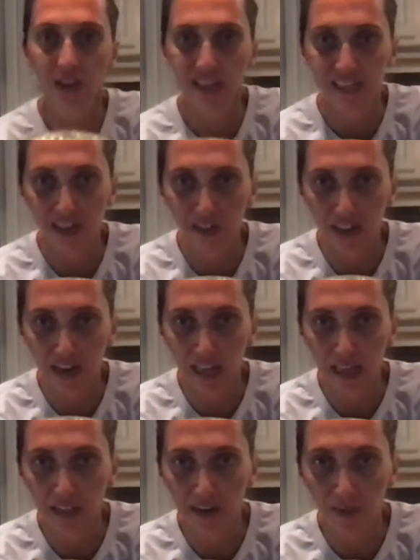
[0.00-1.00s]
see how they got a
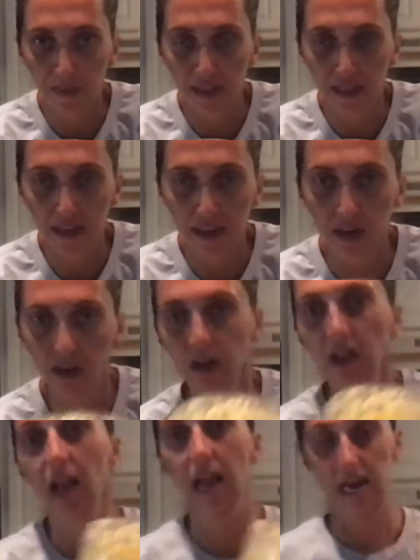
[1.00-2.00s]
little bit thicker?
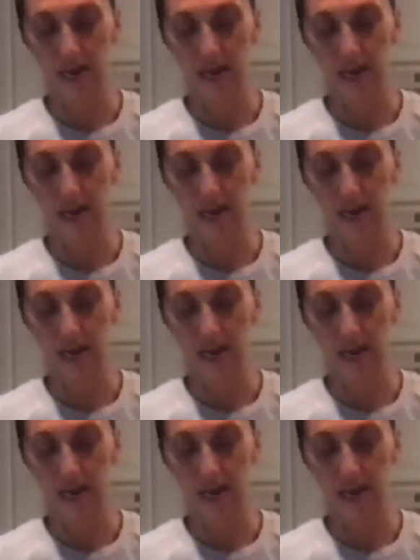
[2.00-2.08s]
And